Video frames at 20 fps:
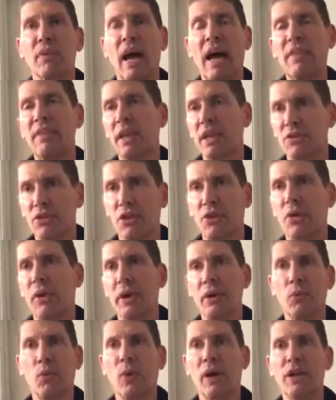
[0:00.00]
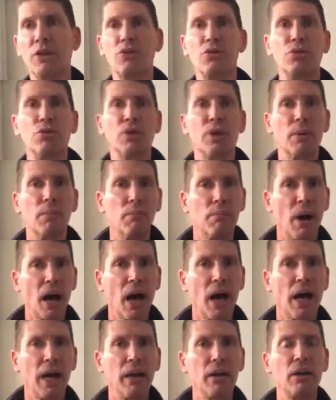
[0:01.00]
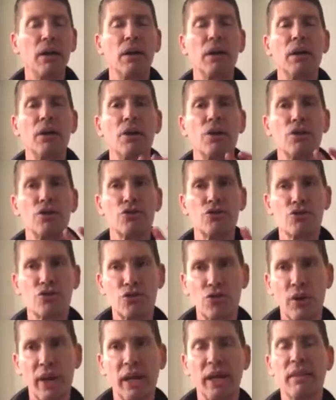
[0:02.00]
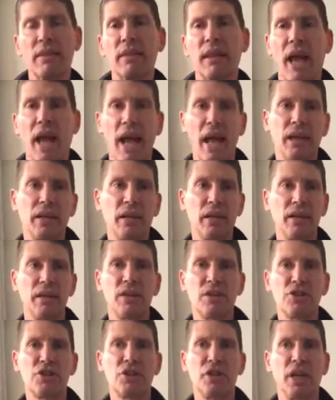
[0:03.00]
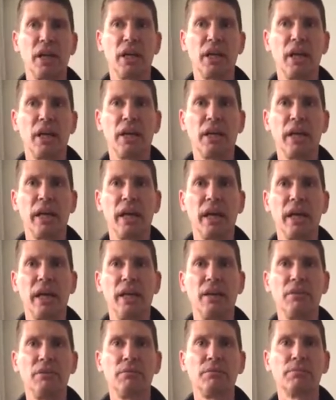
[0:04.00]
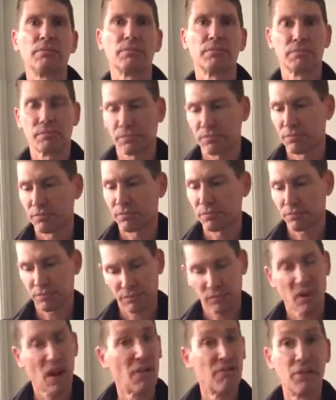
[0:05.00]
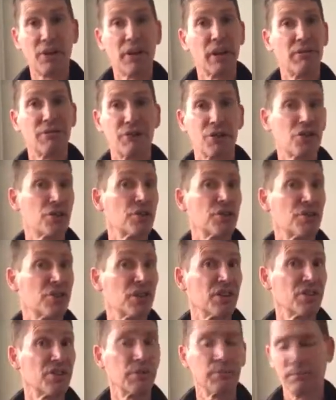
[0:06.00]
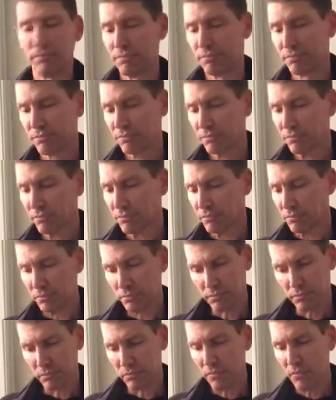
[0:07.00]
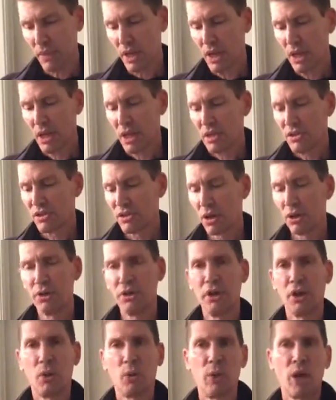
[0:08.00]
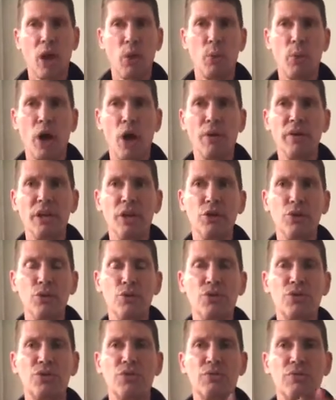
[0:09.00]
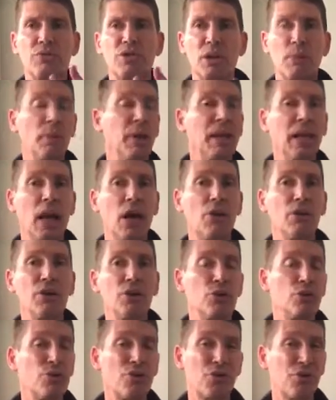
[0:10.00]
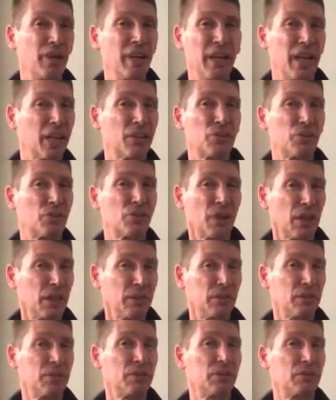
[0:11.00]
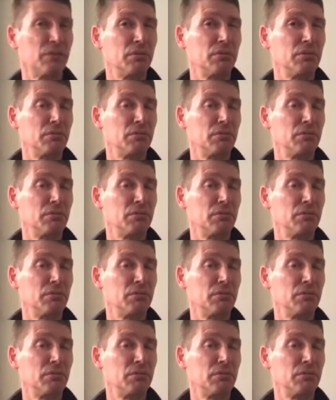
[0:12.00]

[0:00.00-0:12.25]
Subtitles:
I think it's a great way to combine strength and conditioning in a very efficient system. So, we only use, typically I only use 3 exercises,